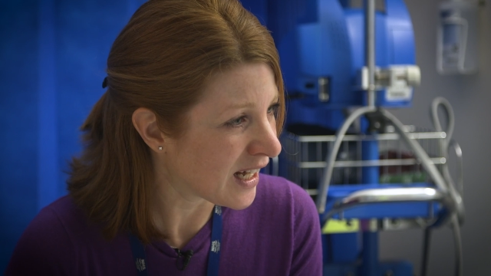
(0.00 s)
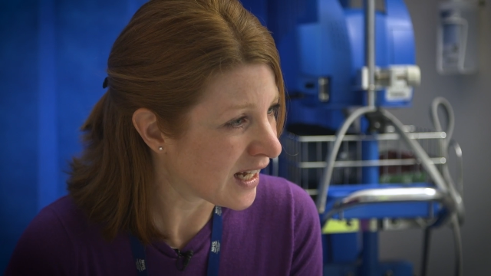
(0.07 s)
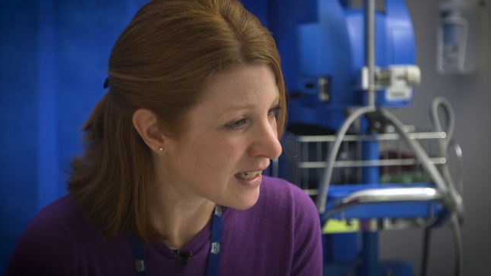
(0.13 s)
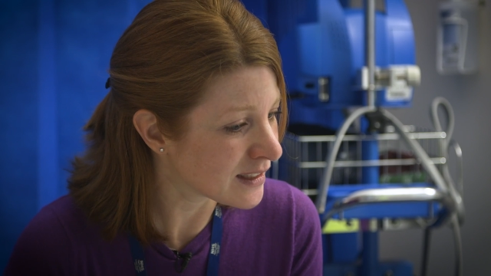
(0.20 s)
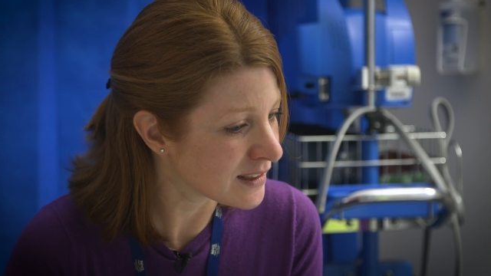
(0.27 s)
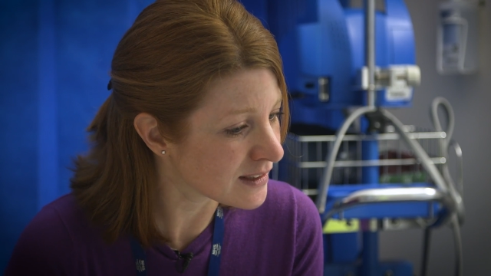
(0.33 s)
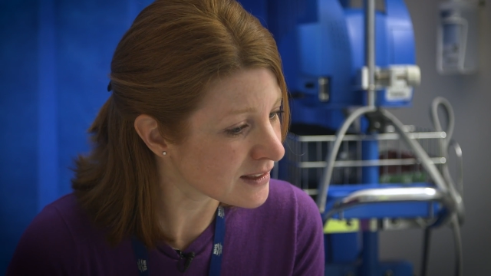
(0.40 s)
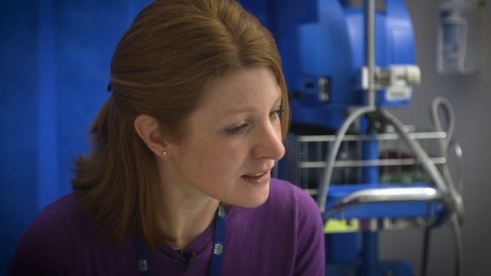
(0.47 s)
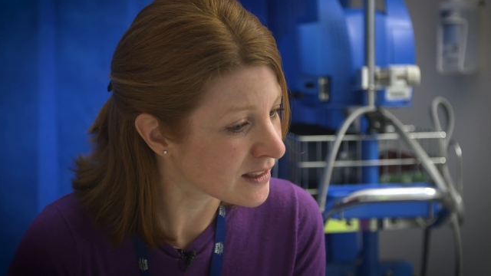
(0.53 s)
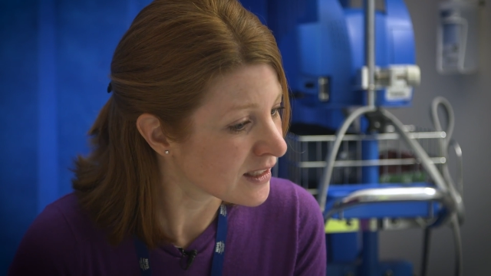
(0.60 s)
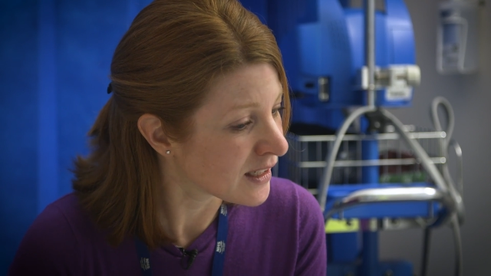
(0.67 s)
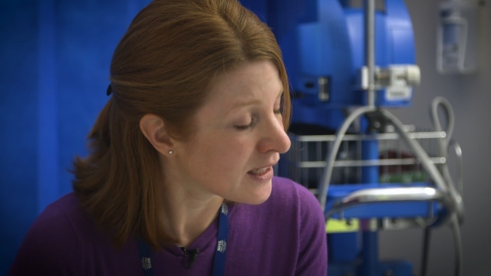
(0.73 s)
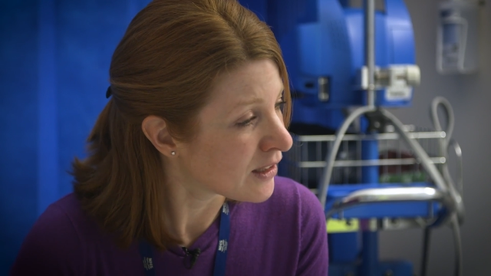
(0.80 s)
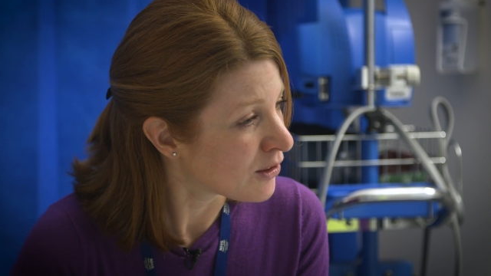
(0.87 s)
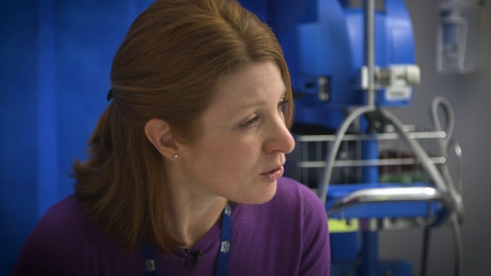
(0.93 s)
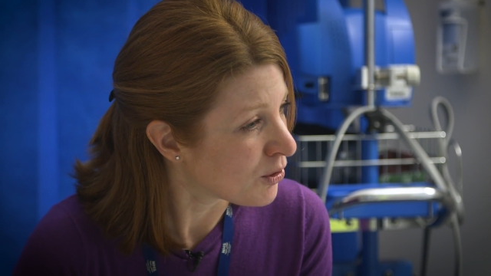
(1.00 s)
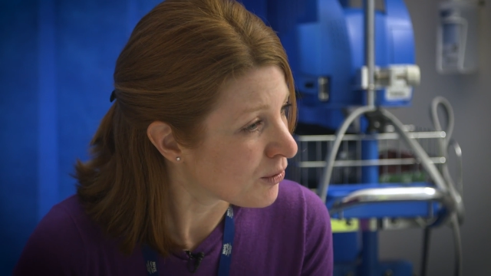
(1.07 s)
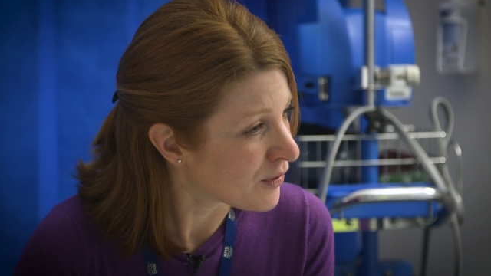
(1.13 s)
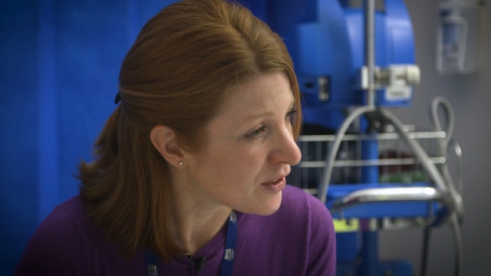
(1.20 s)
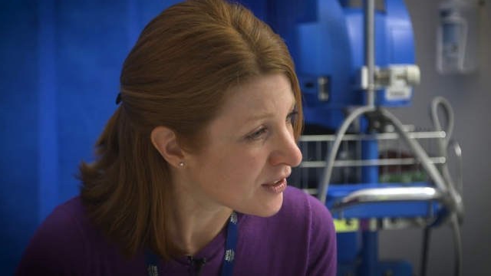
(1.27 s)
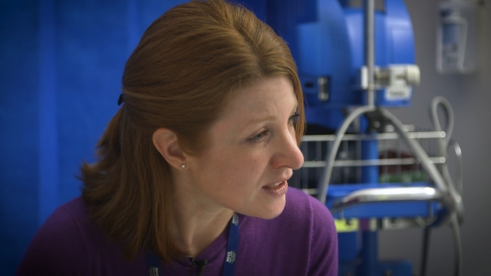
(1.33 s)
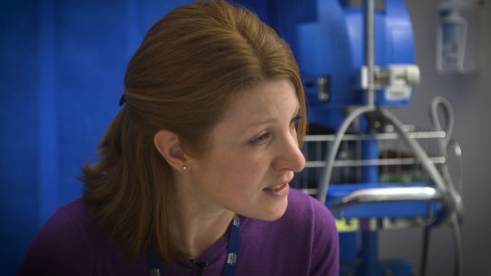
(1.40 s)
And
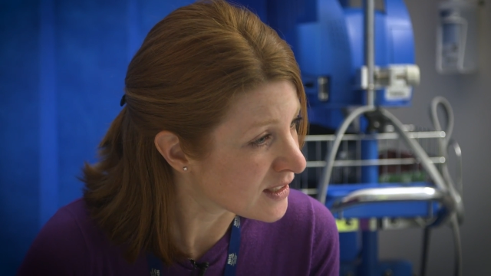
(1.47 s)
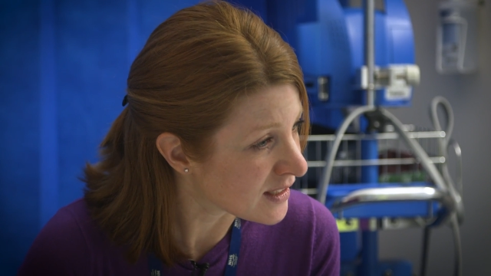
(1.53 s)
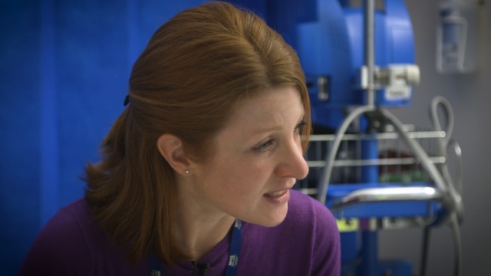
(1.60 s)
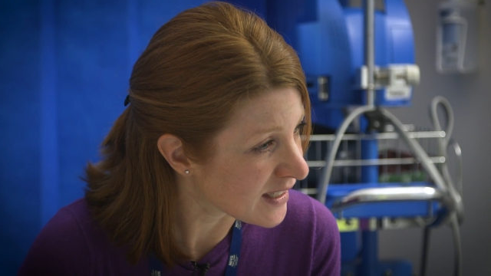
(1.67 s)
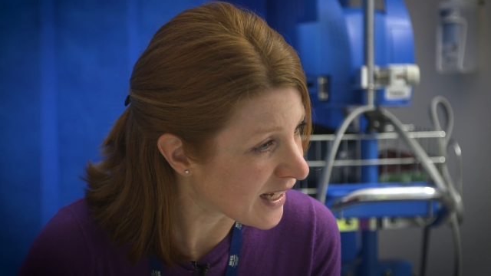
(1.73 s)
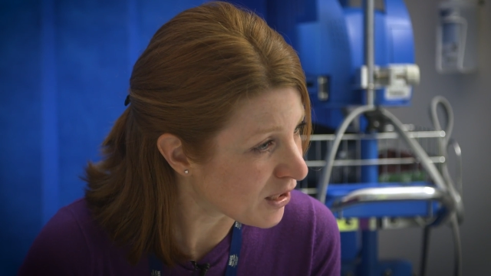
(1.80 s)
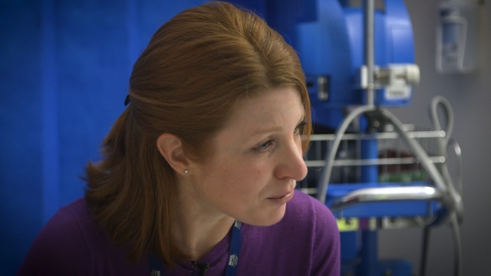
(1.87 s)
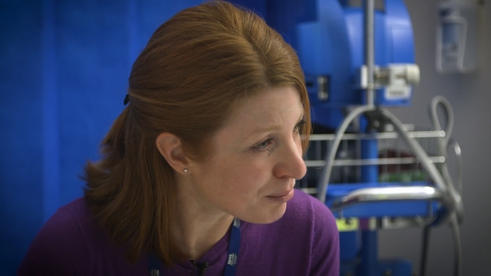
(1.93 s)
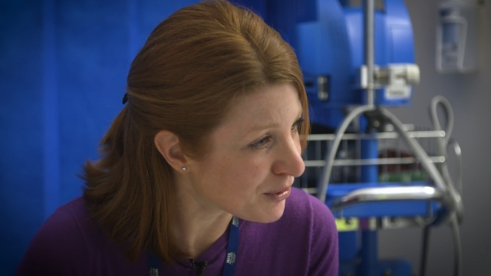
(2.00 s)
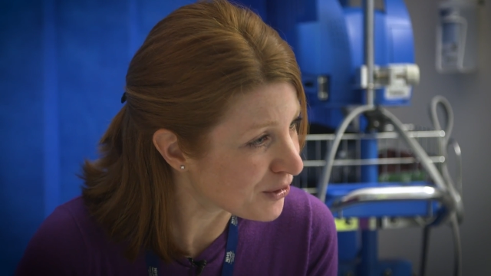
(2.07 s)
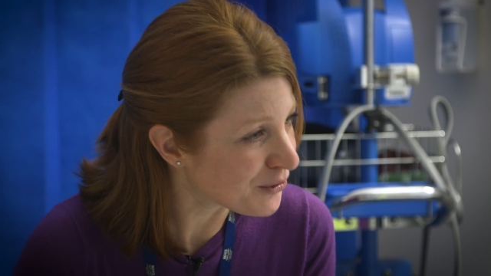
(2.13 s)
did they help